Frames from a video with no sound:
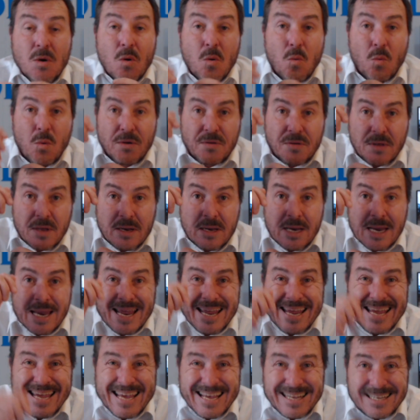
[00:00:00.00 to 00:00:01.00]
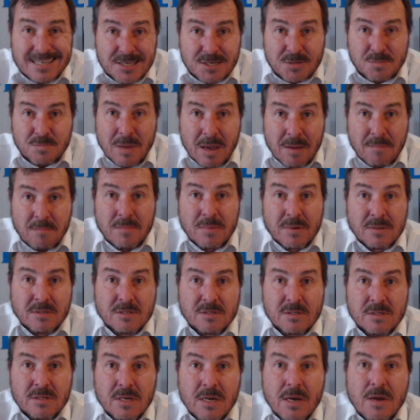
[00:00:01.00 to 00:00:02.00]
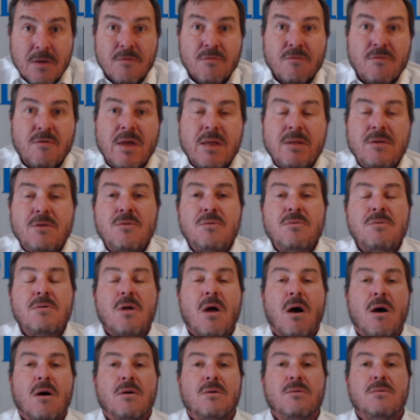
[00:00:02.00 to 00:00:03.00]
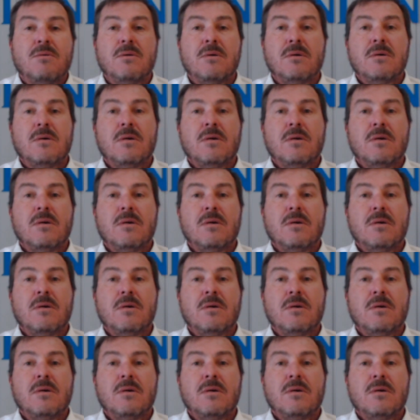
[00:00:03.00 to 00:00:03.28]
within its members, then you know